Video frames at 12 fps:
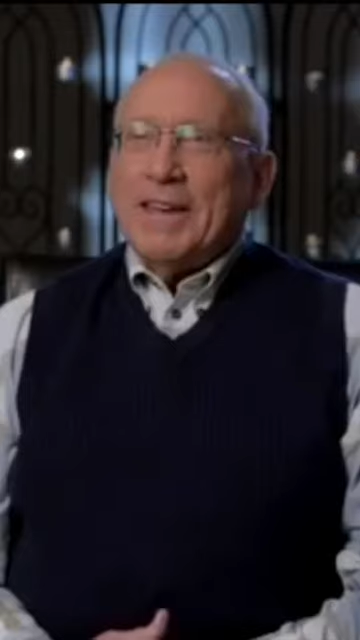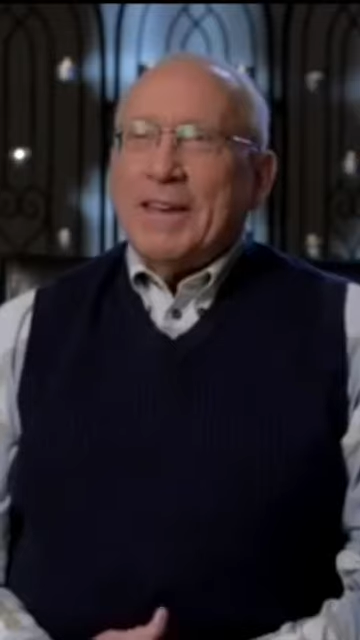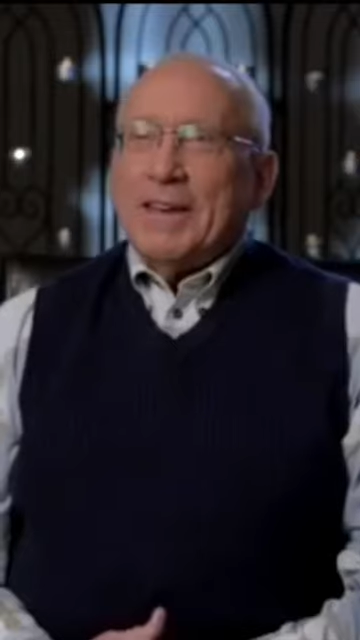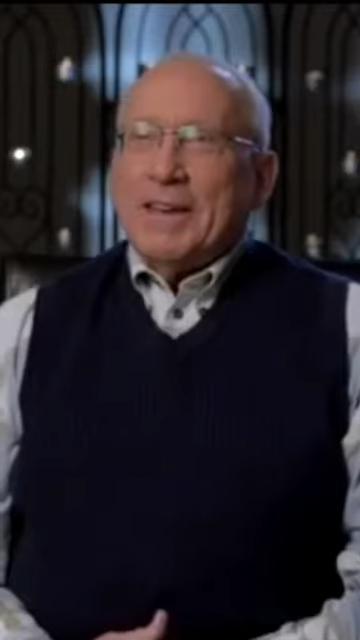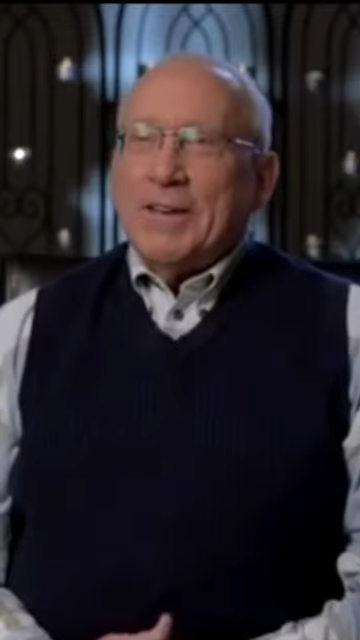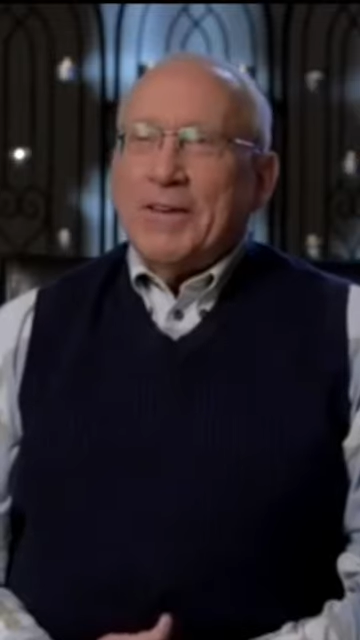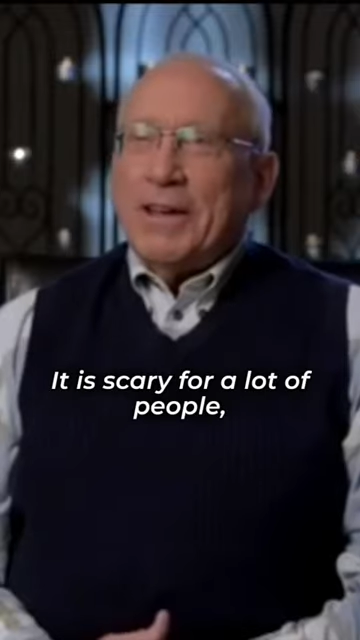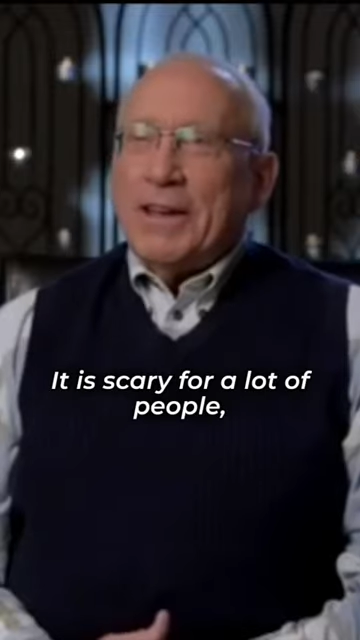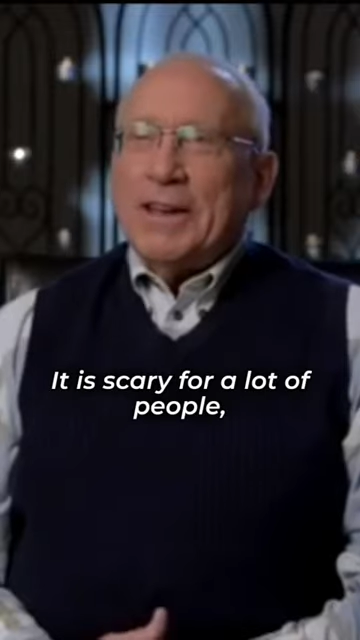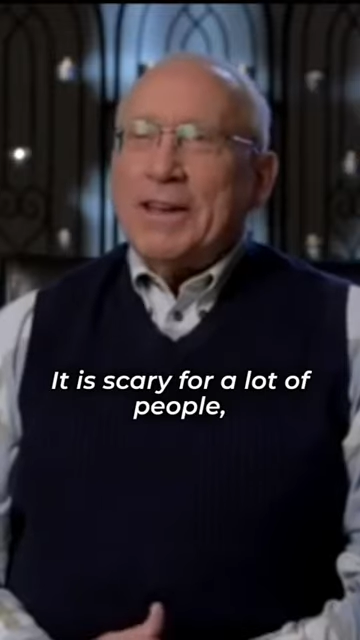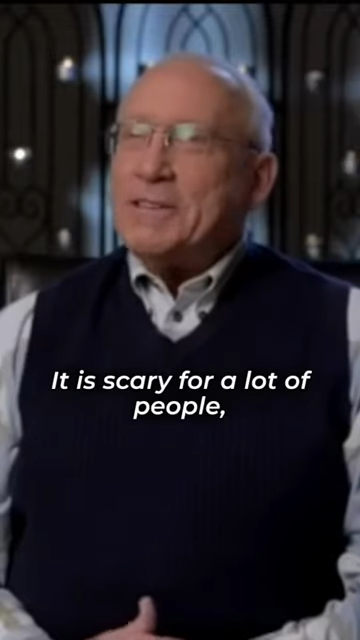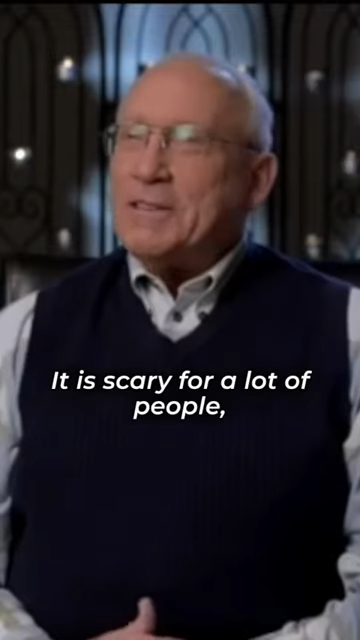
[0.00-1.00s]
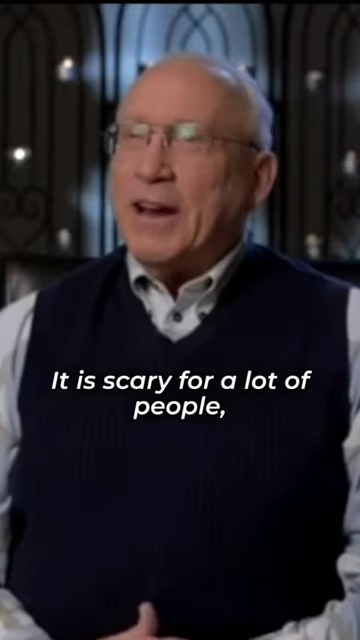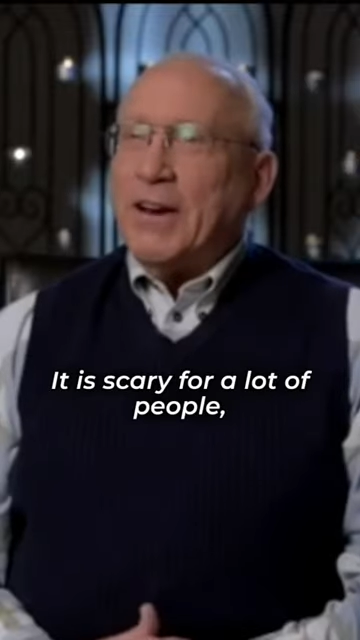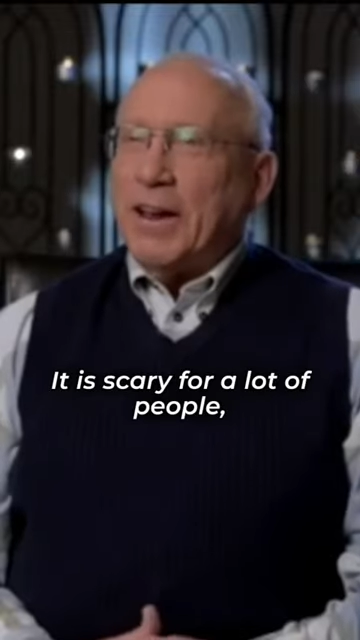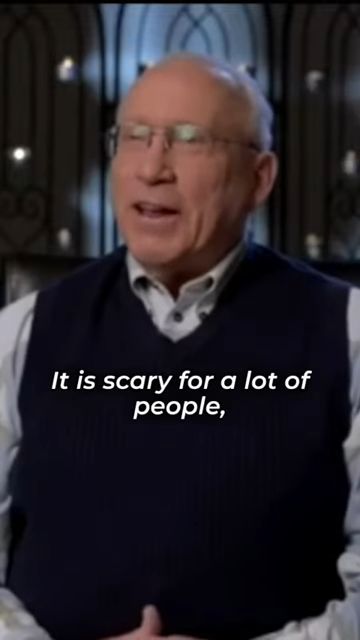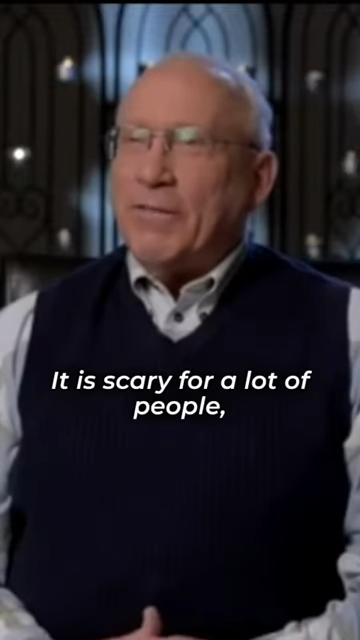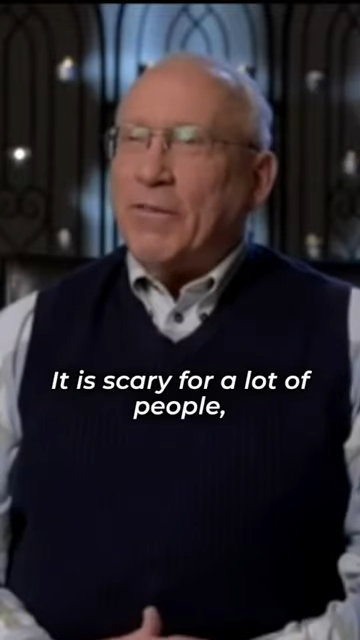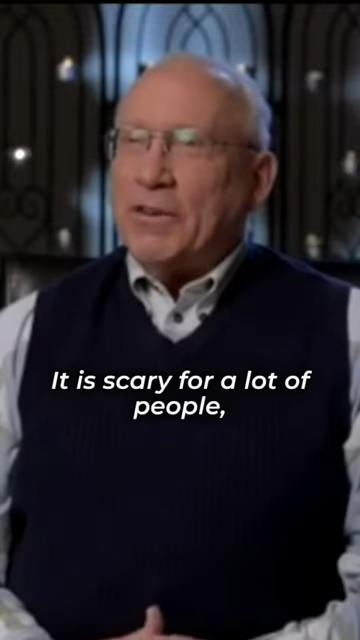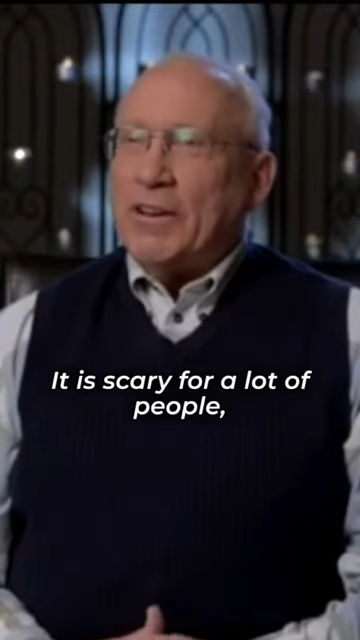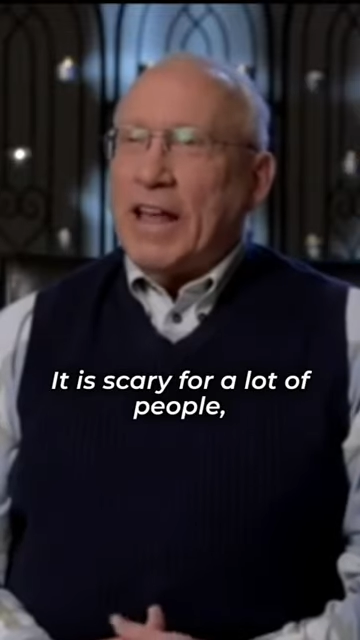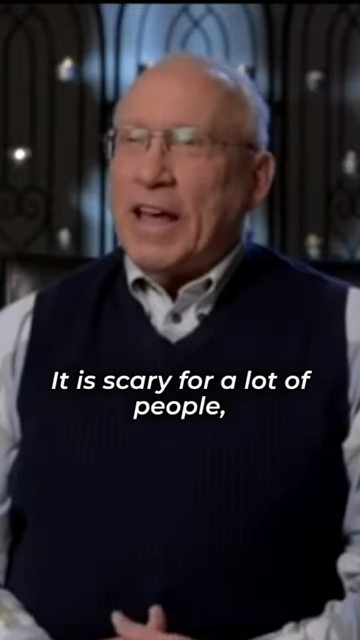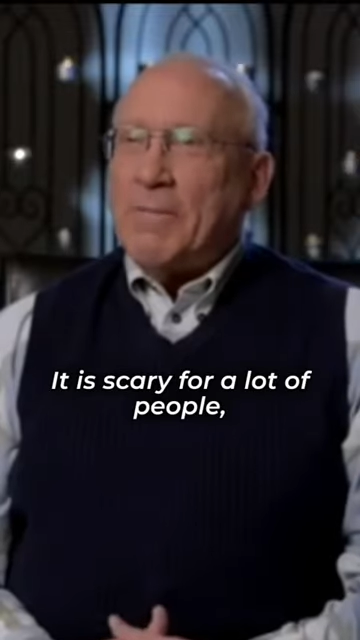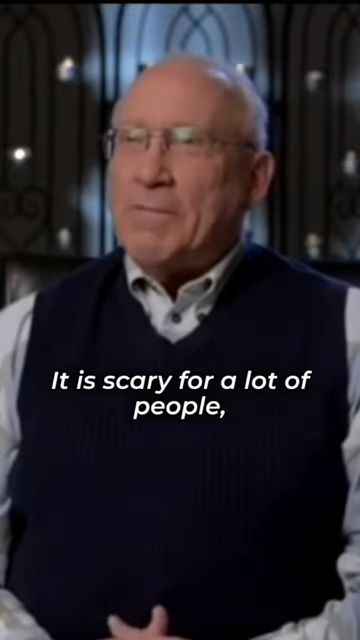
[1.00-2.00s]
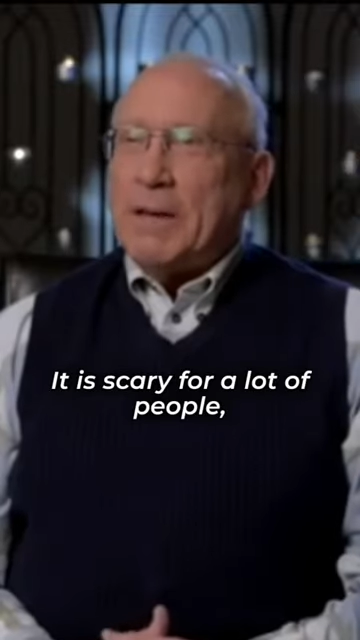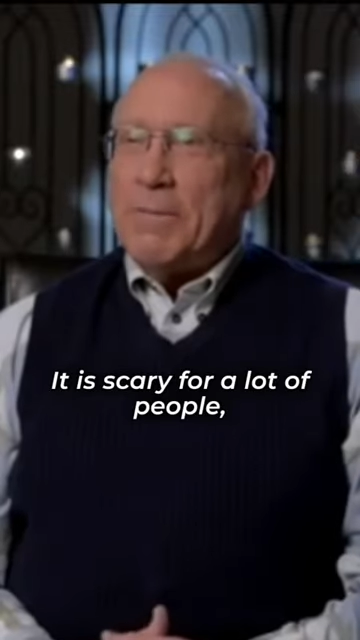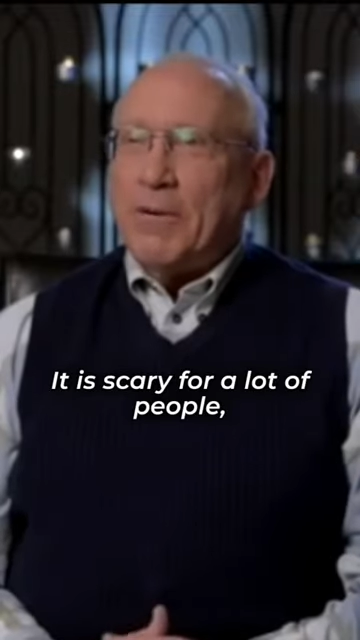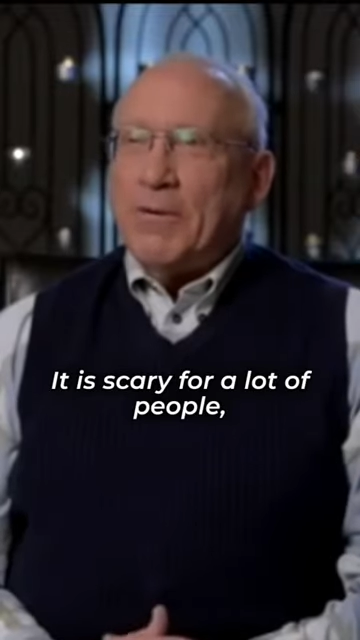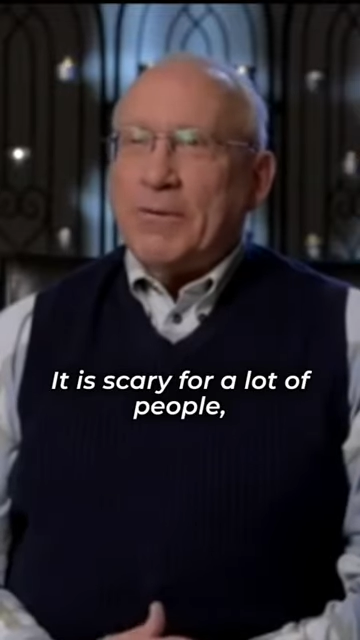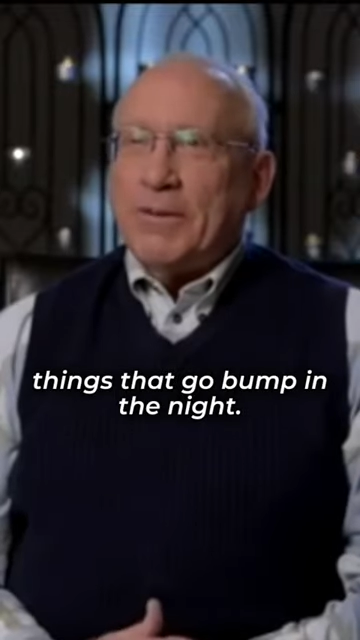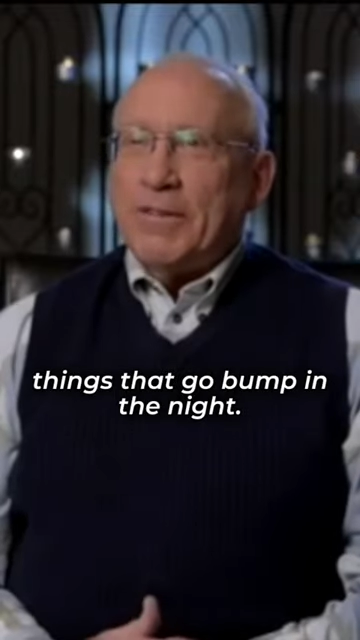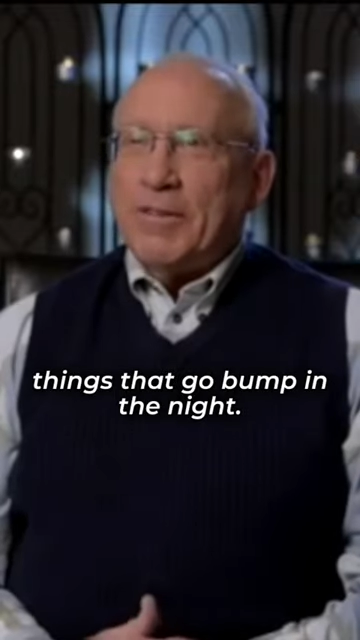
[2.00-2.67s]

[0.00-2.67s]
you know, it is scary for a lot of people,